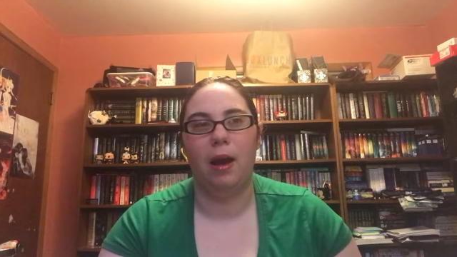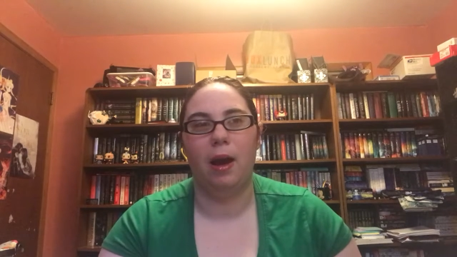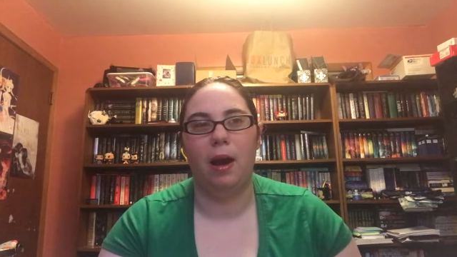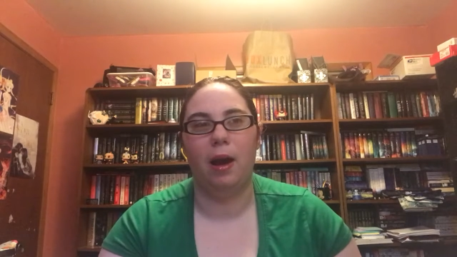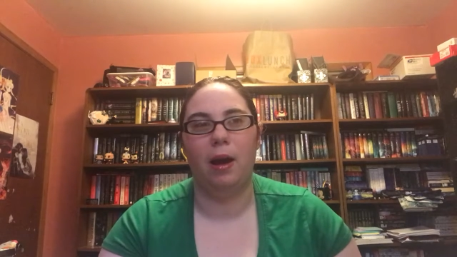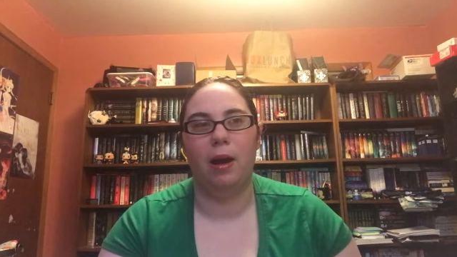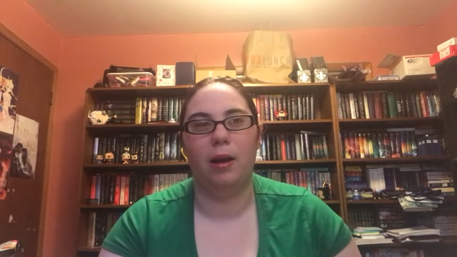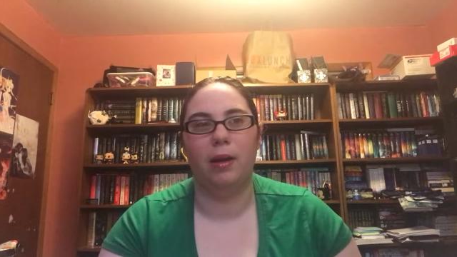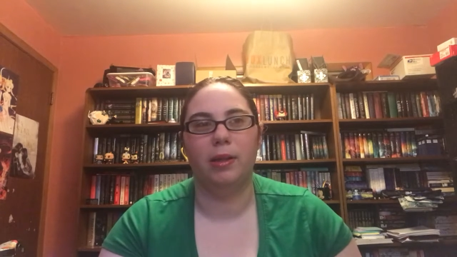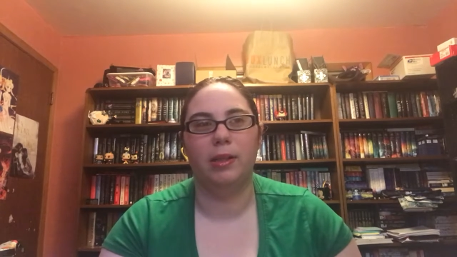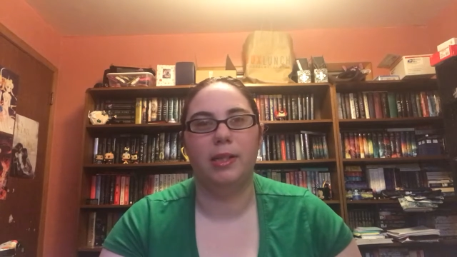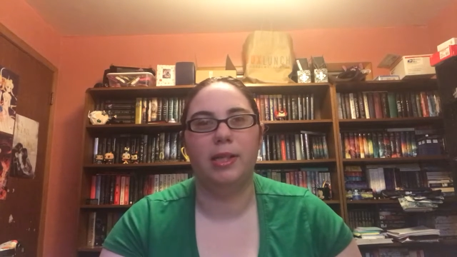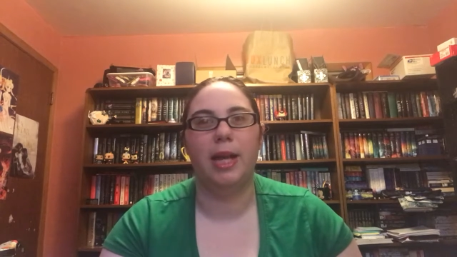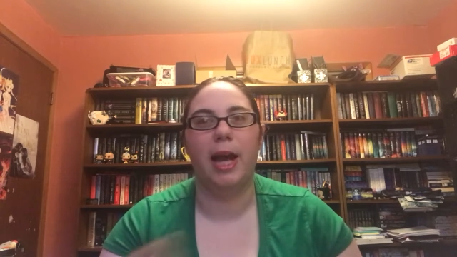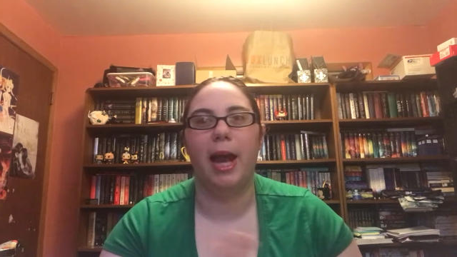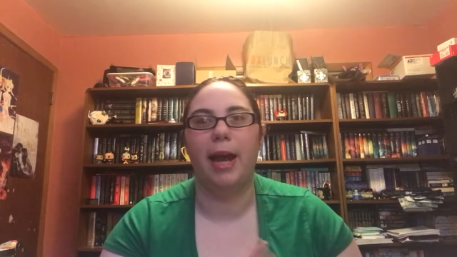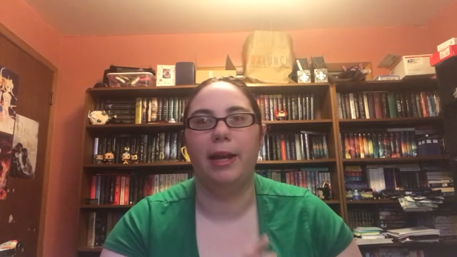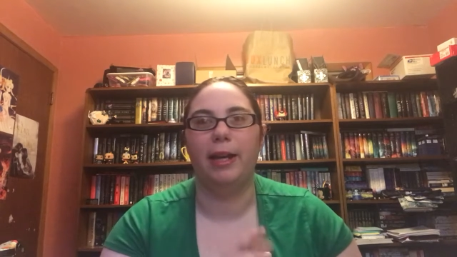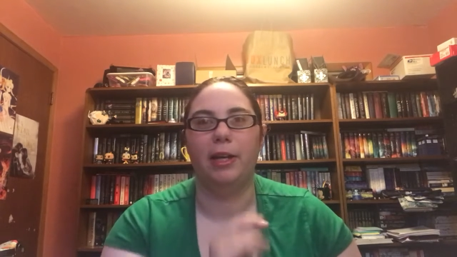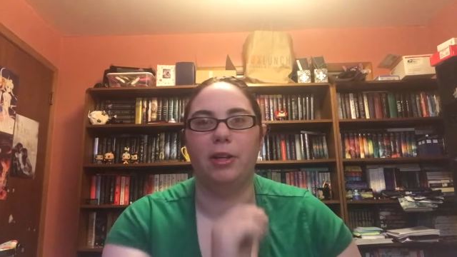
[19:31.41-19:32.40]

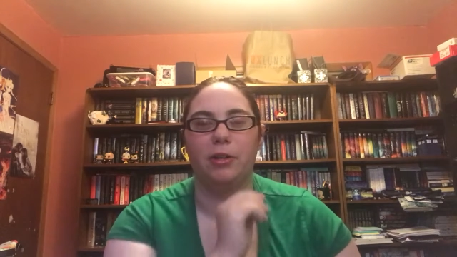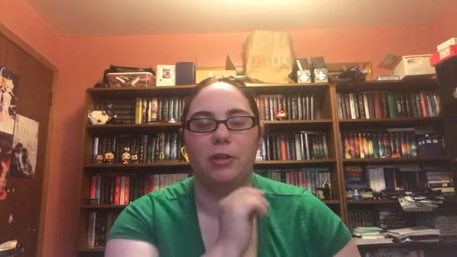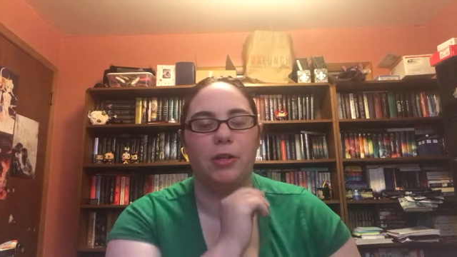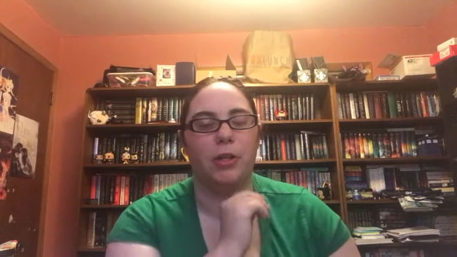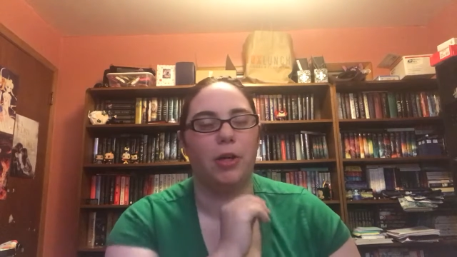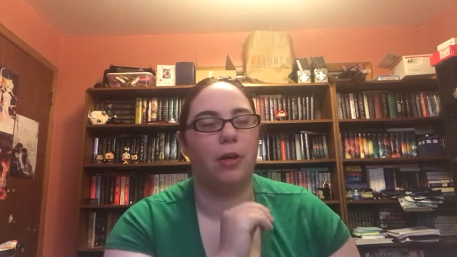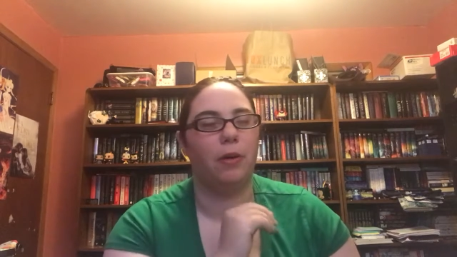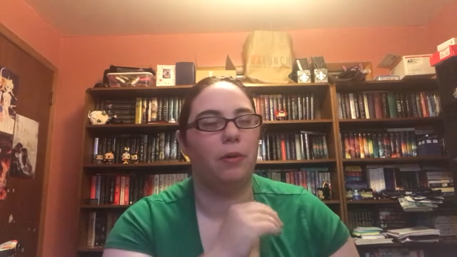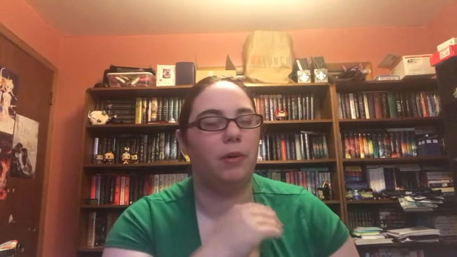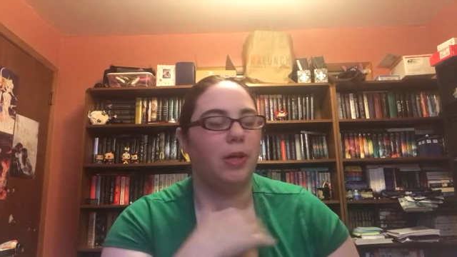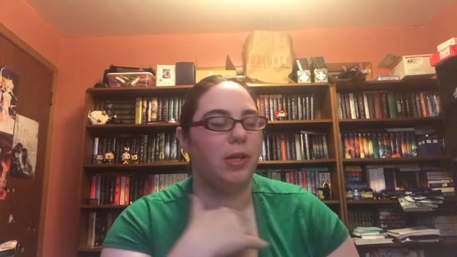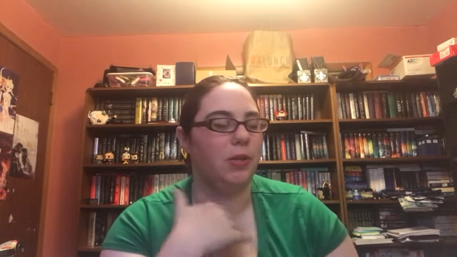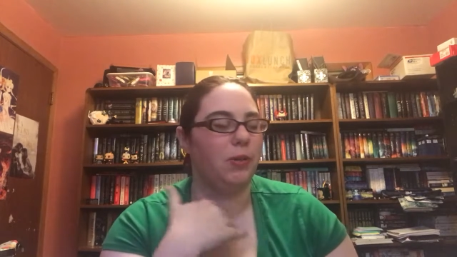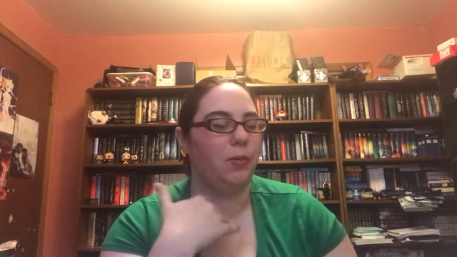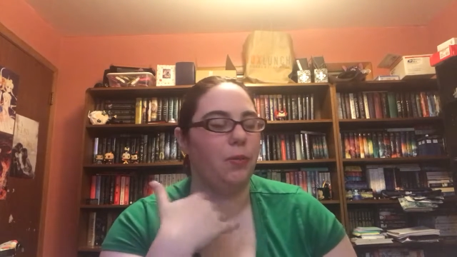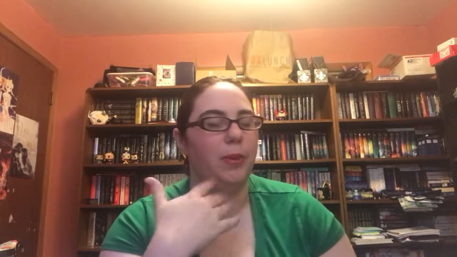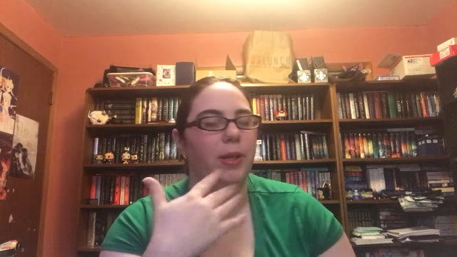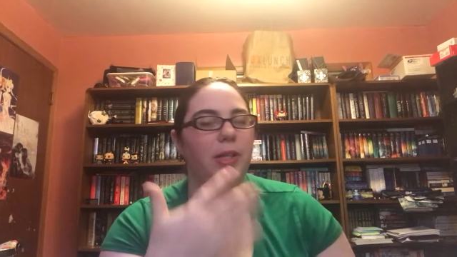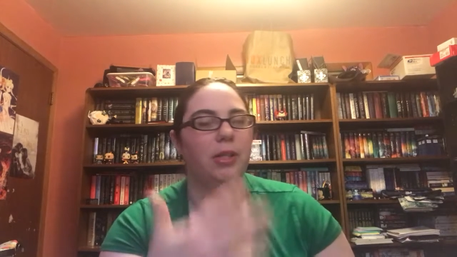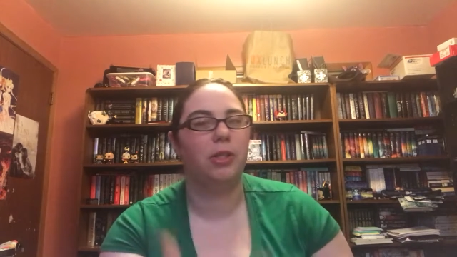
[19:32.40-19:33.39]
10 years ago.
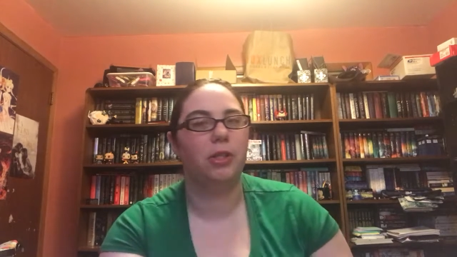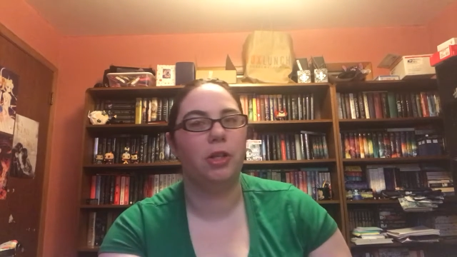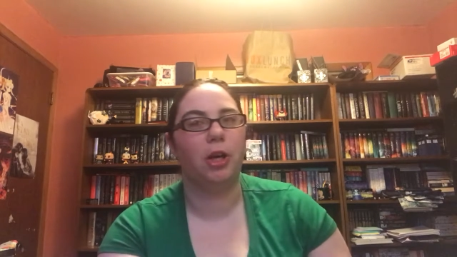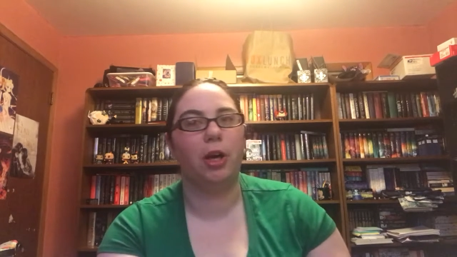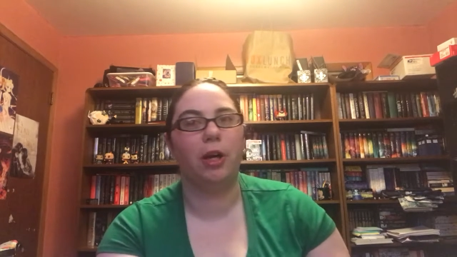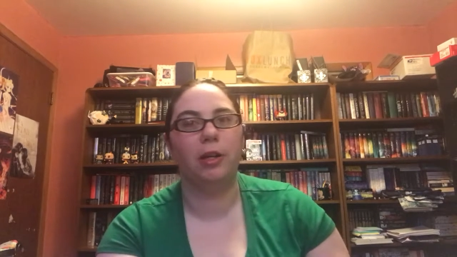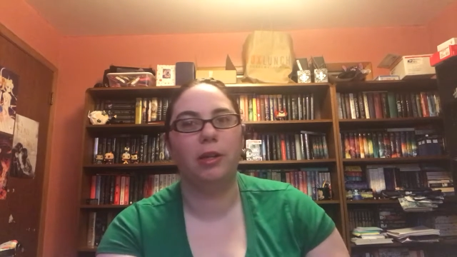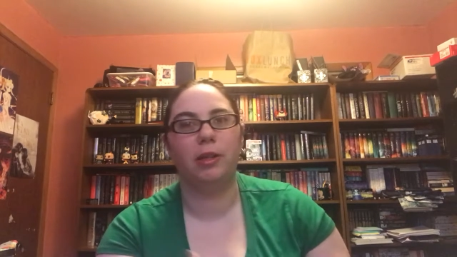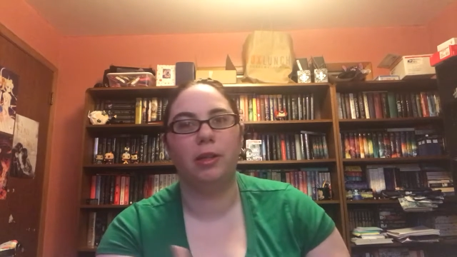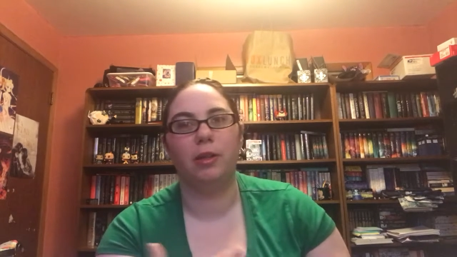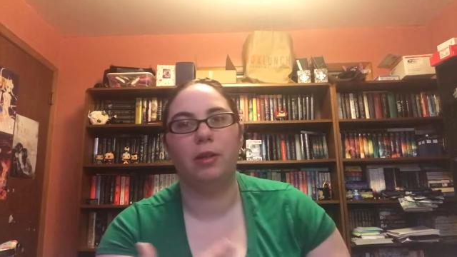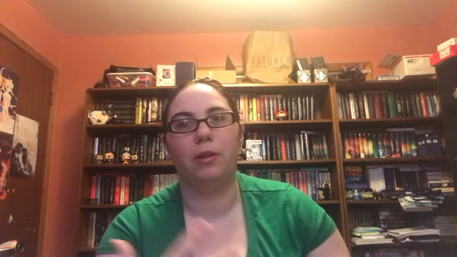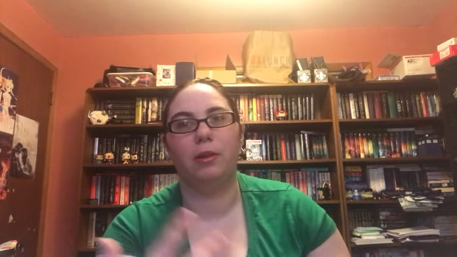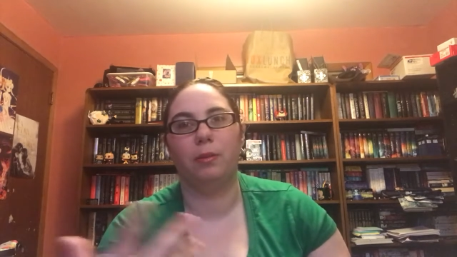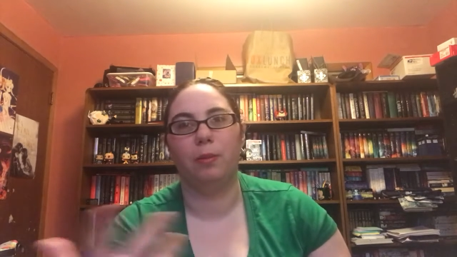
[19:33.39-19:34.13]
Because we start